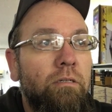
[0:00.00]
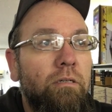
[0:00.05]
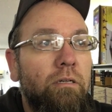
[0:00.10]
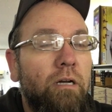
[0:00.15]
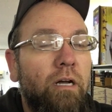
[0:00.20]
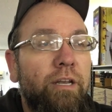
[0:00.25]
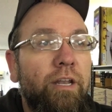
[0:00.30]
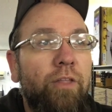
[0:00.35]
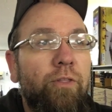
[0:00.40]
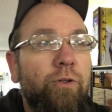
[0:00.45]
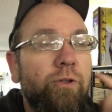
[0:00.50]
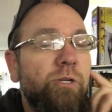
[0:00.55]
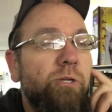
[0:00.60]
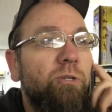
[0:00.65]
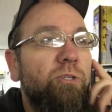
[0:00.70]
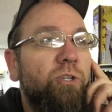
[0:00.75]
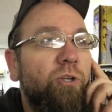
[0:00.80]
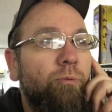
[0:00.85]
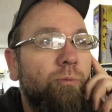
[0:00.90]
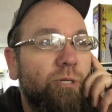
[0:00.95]
another
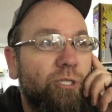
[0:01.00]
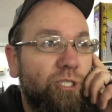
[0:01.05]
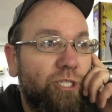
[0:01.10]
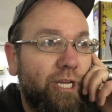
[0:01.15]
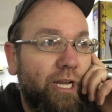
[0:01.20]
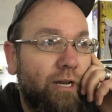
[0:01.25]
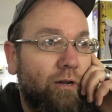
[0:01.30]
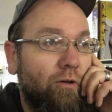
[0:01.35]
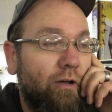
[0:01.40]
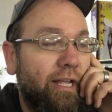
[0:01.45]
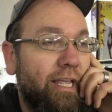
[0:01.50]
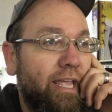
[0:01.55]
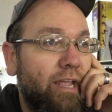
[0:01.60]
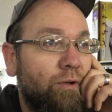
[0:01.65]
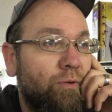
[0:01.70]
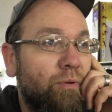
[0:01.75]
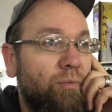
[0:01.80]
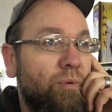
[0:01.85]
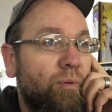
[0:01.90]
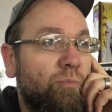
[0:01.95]
YouTuber's channel. I
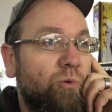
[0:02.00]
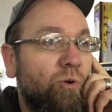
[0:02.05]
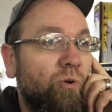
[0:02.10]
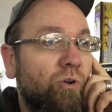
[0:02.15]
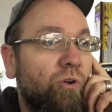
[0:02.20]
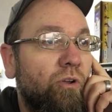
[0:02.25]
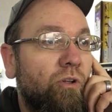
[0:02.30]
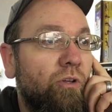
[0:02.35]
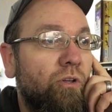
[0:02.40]
can't remember